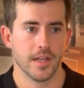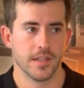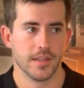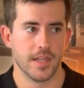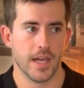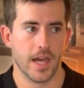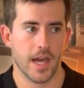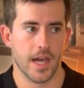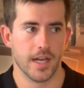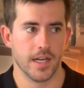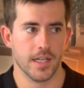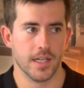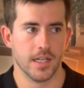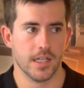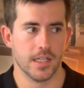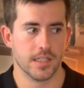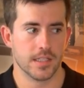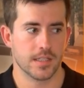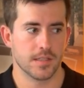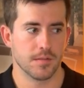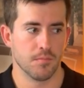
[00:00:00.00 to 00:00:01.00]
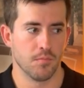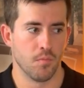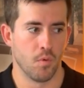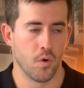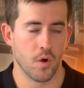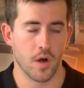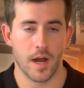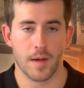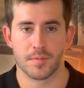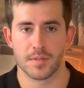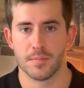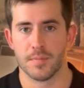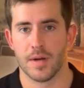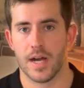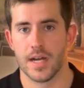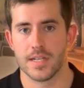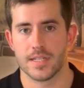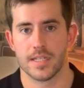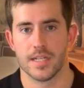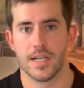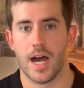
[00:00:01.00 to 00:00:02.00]
that is more
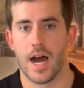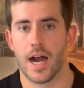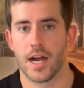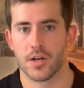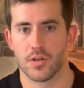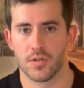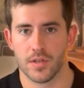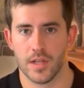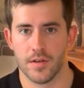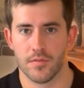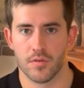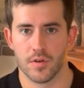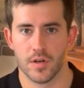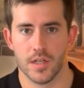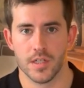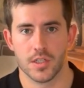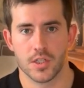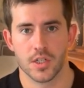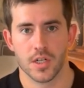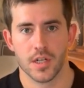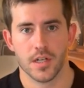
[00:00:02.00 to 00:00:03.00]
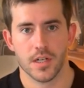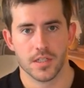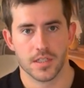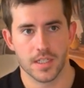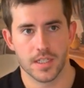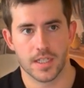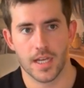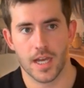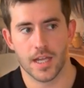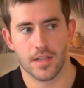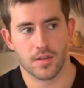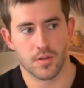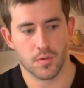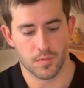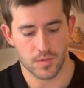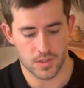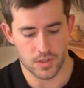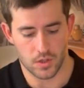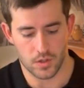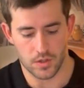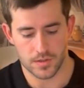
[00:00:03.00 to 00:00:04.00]
optimized and higher leverage to get the
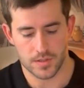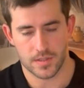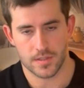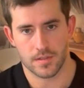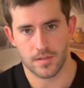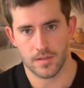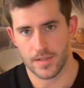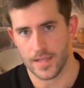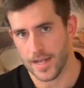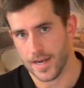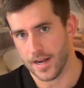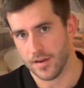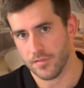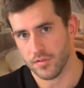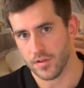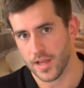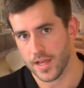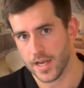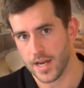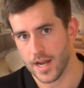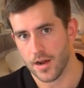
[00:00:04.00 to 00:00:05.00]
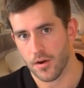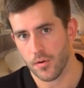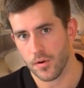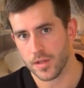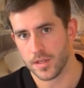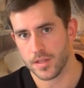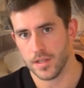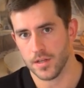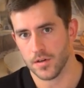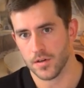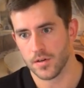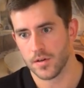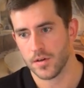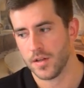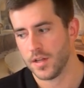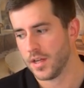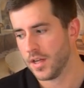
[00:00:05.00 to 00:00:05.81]
results that I've laid out here.